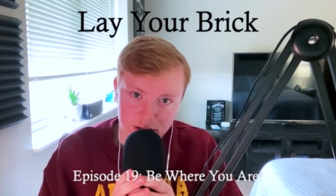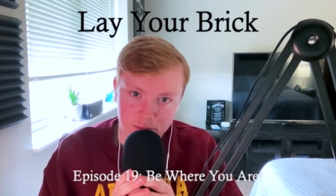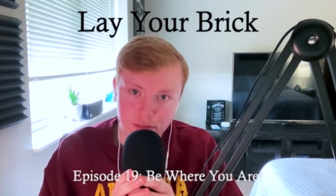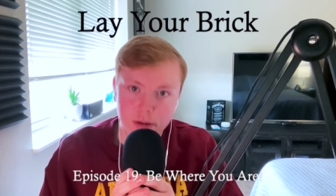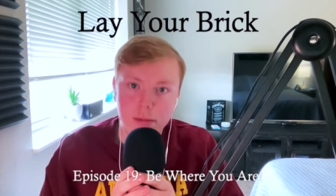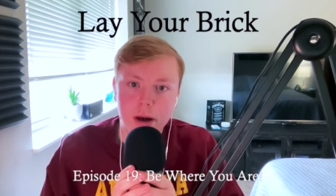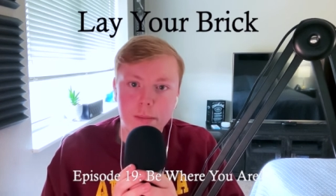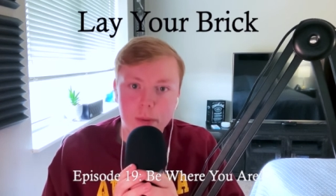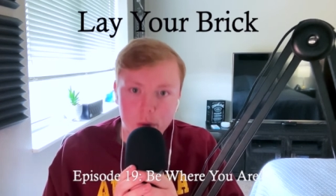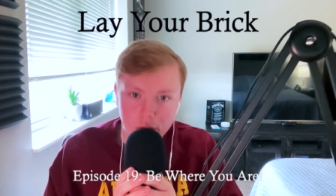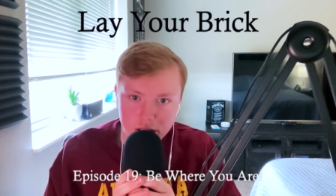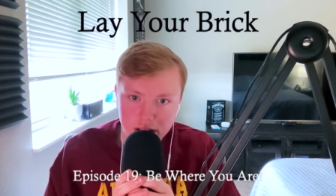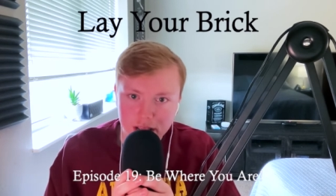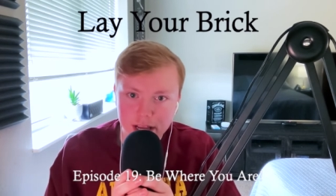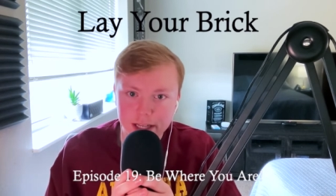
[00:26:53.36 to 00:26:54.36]
But my
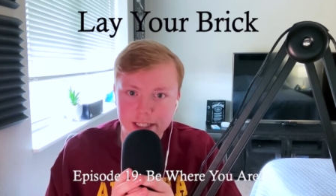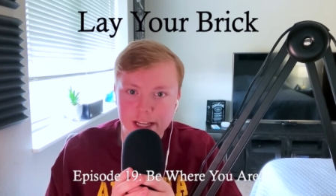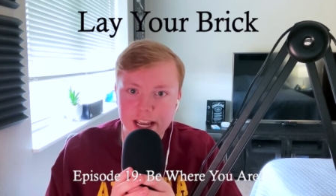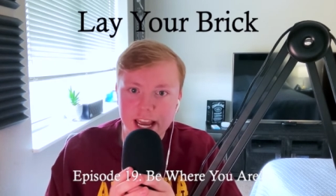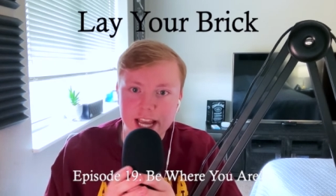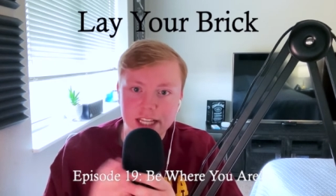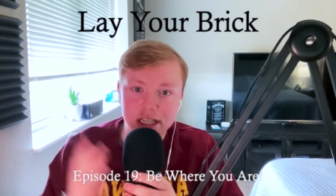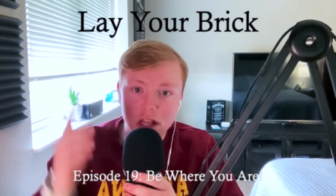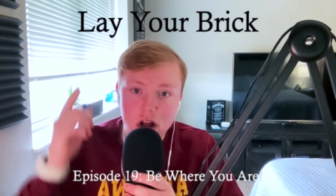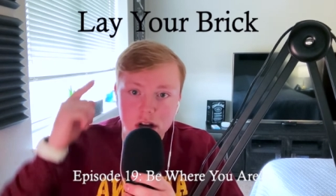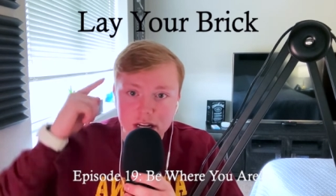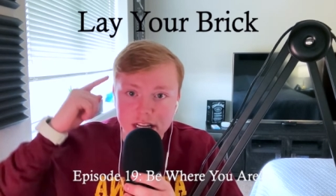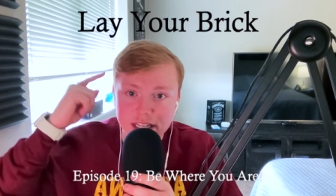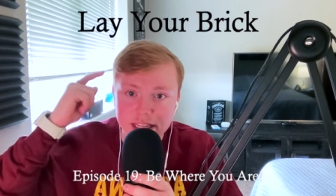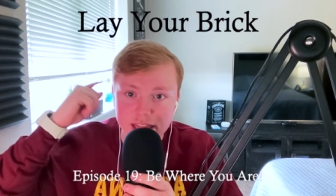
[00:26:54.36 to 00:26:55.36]
point is, as
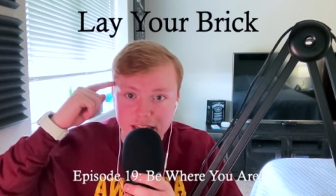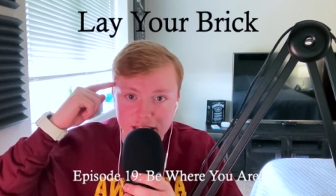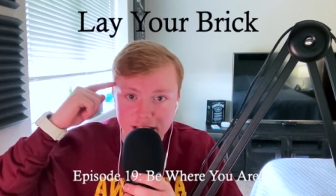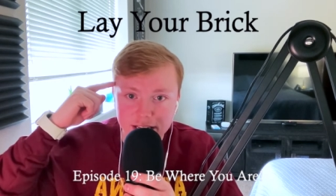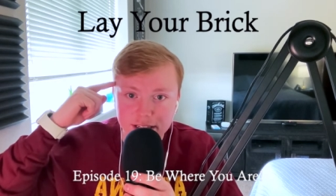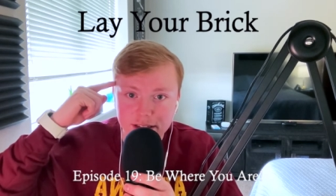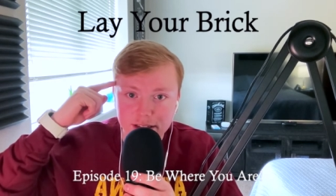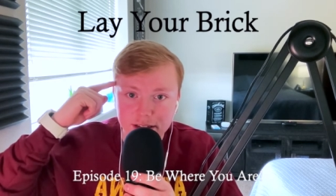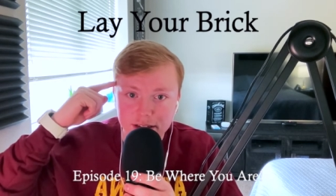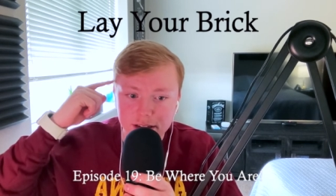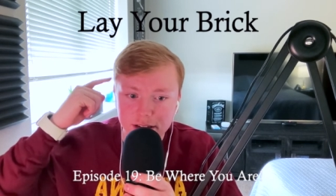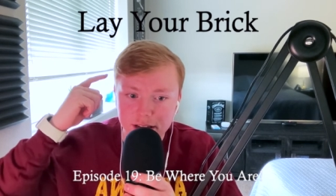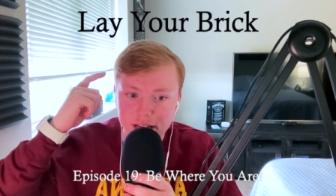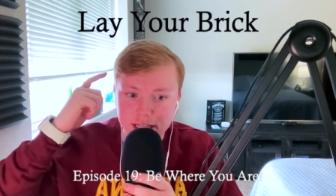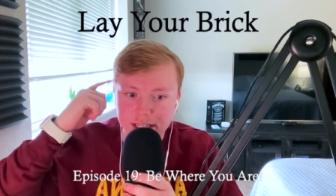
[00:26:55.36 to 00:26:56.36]
long as this
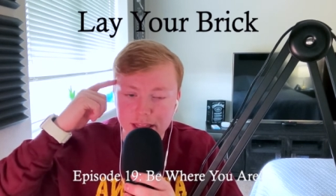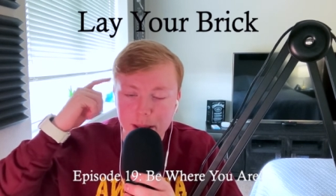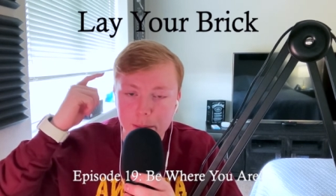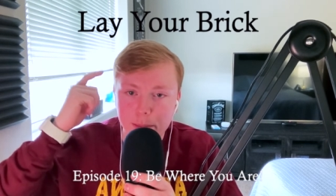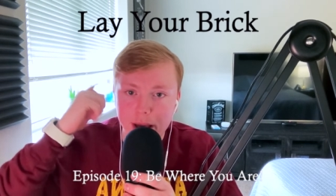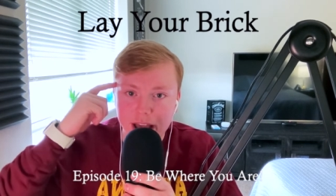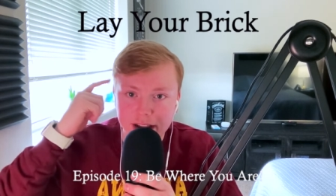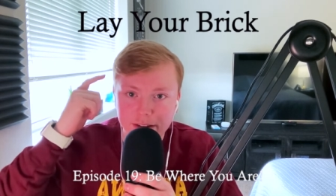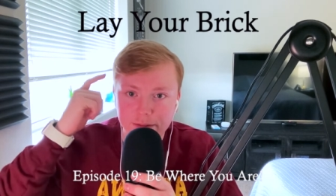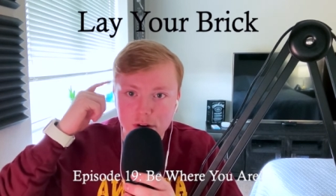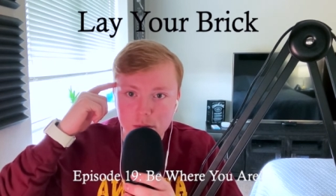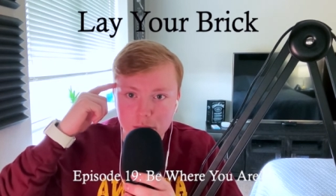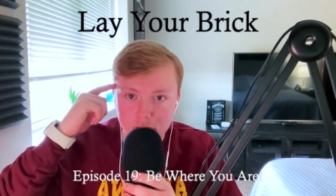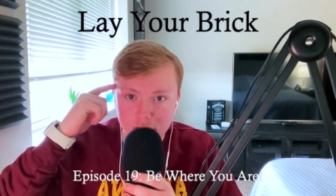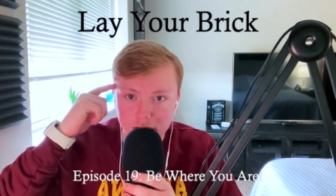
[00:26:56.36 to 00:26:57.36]
is in the back of your
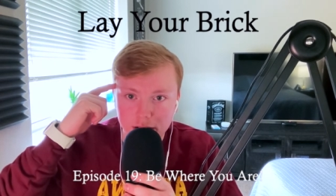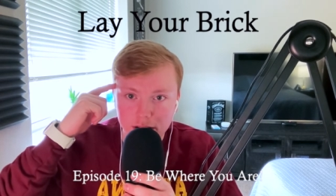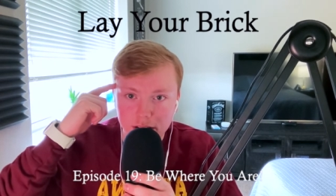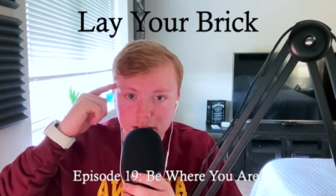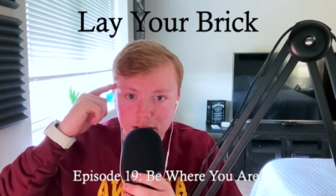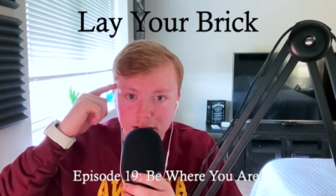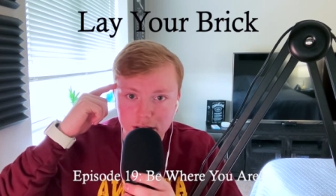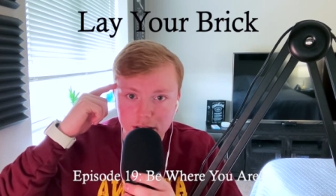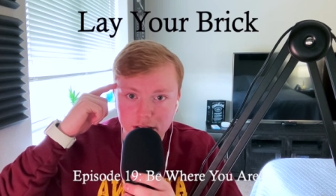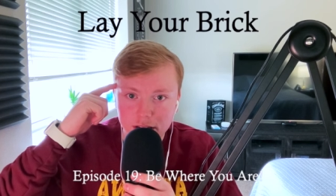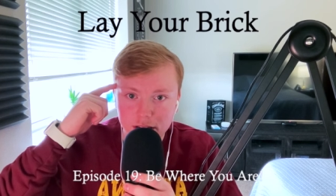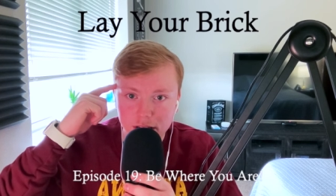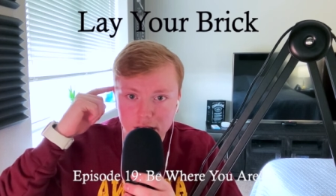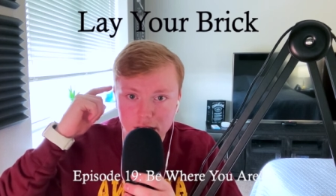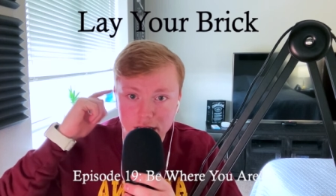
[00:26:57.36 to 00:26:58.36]
mind,
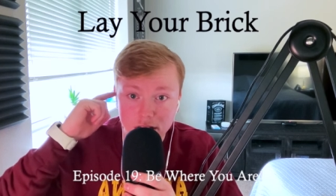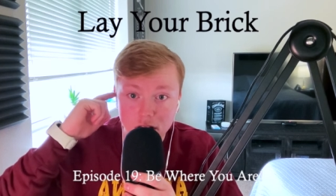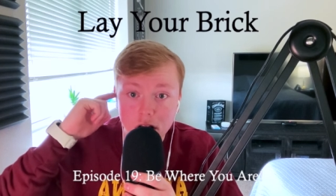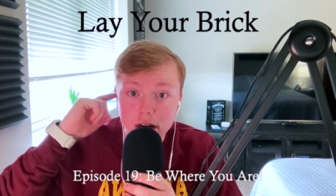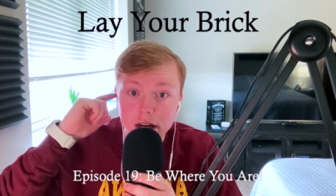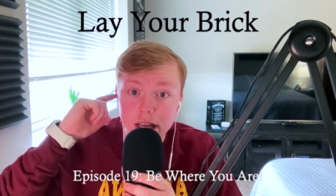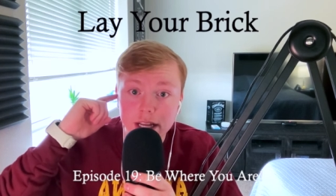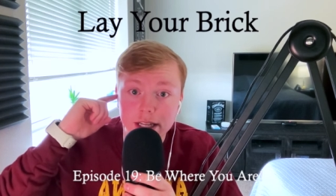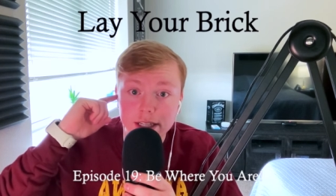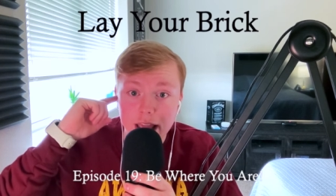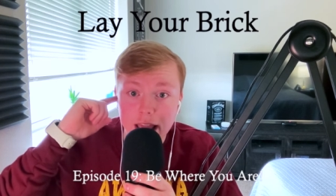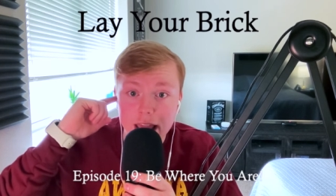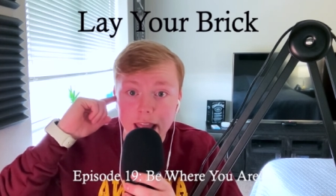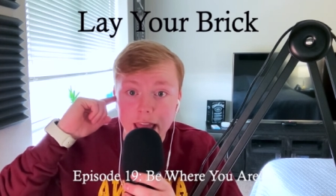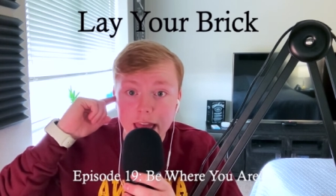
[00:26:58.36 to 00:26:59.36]
as long as,
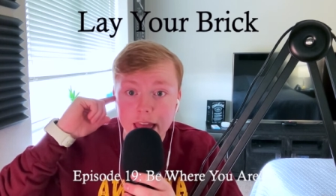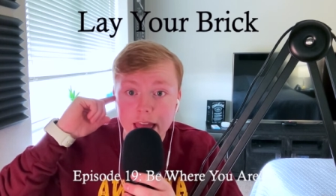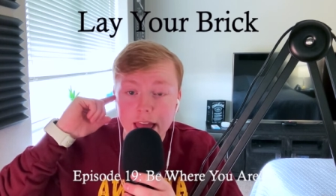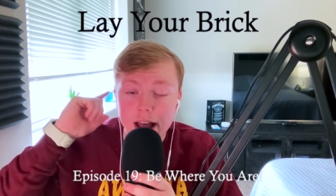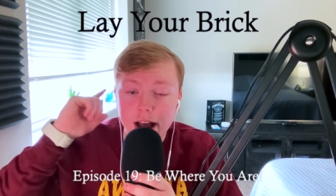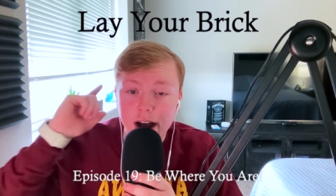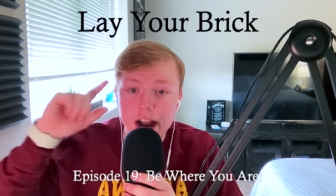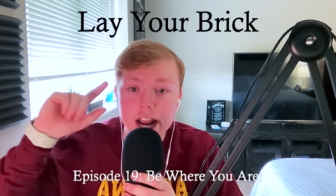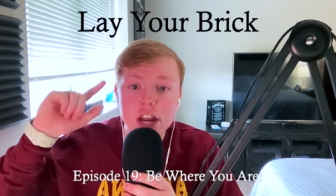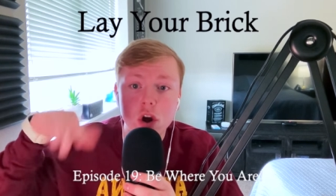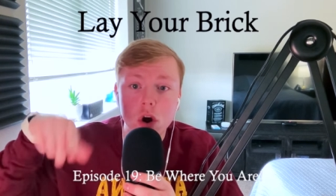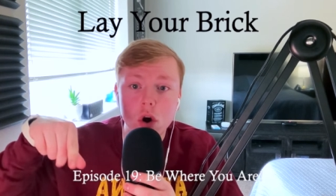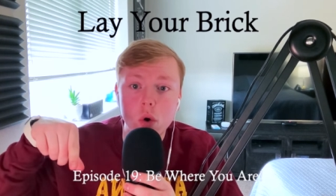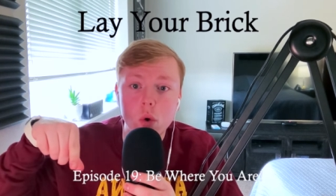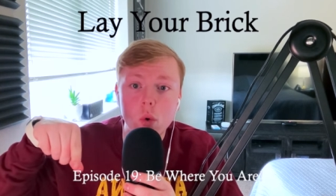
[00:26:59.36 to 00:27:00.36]
hey, I
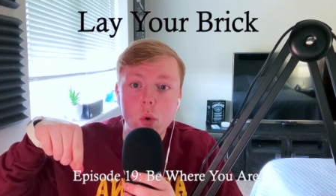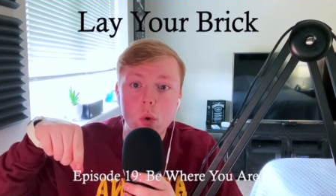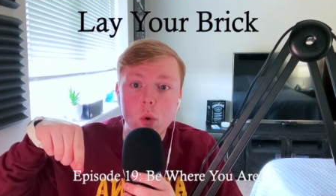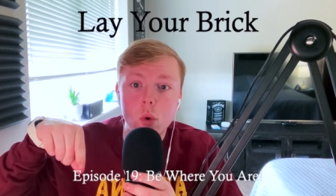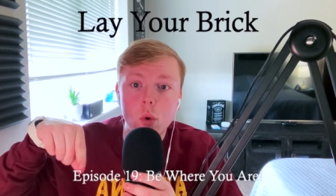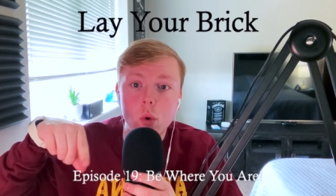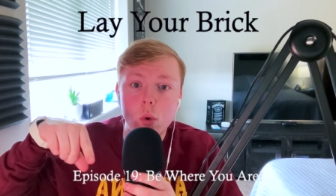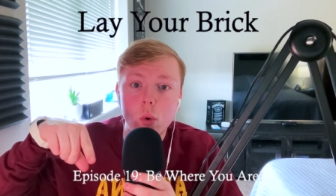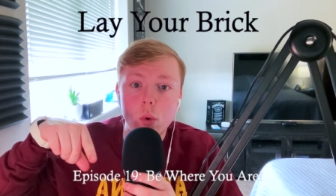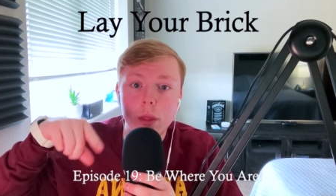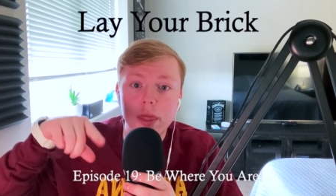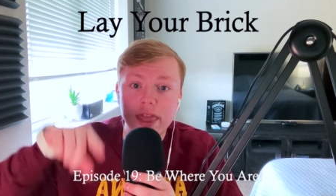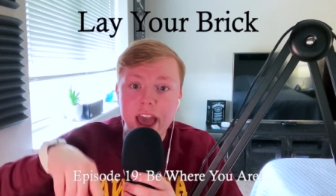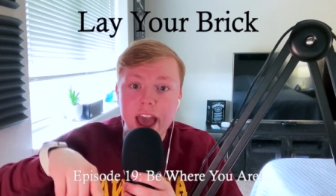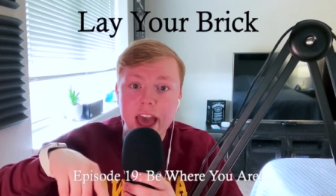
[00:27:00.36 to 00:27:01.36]
know
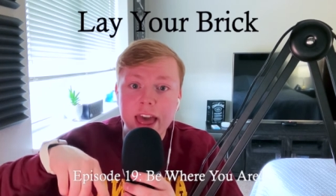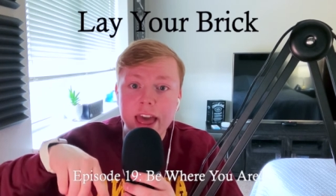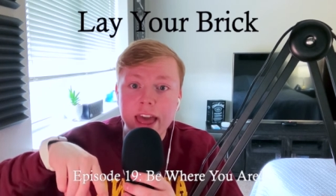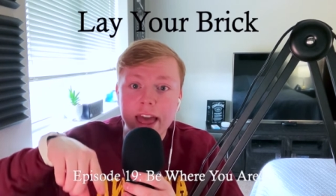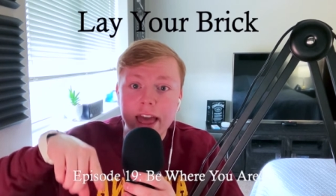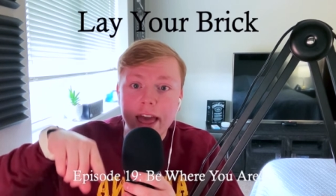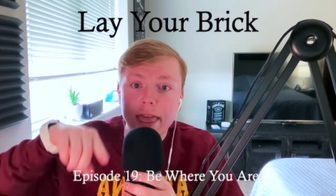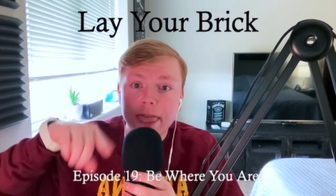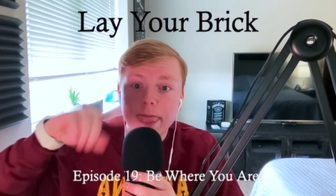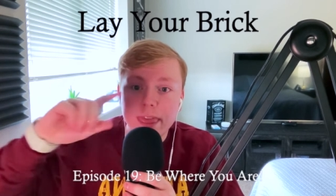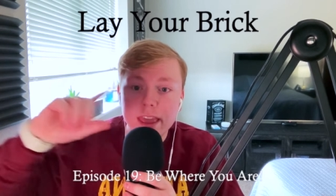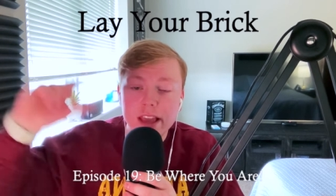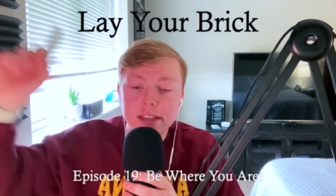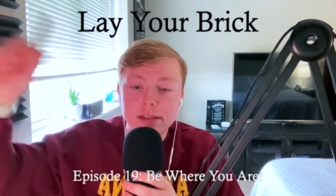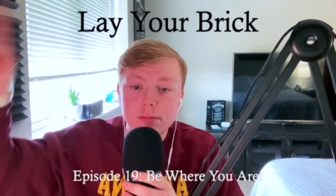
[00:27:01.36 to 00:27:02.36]
that
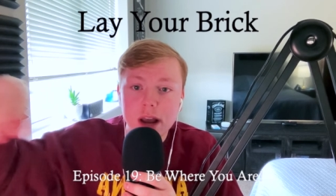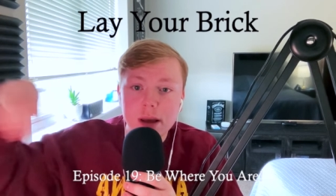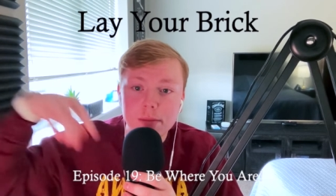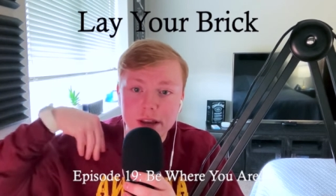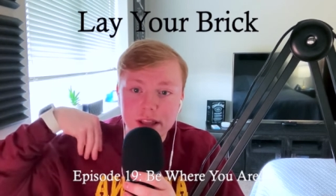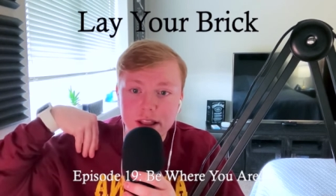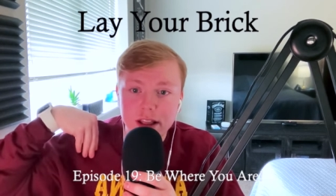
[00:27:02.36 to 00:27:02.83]
this might be the